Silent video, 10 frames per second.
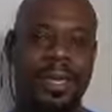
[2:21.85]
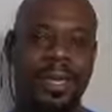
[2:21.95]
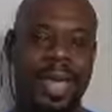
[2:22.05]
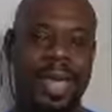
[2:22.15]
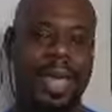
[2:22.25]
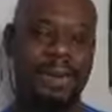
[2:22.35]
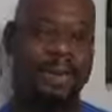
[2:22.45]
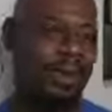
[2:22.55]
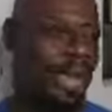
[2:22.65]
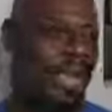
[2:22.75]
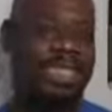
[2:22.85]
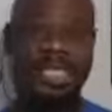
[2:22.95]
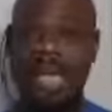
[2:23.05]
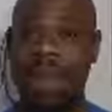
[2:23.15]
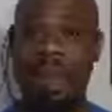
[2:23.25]
we had
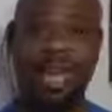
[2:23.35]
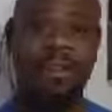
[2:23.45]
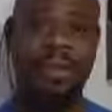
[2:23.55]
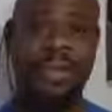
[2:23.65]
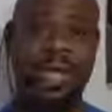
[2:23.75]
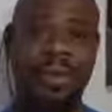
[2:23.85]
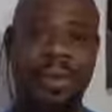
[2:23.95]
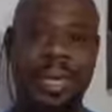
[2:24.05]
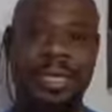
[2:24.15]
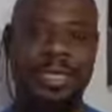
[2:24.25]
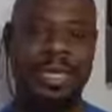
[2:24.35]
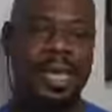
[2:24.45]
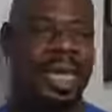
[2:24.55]
just got back from the U.S.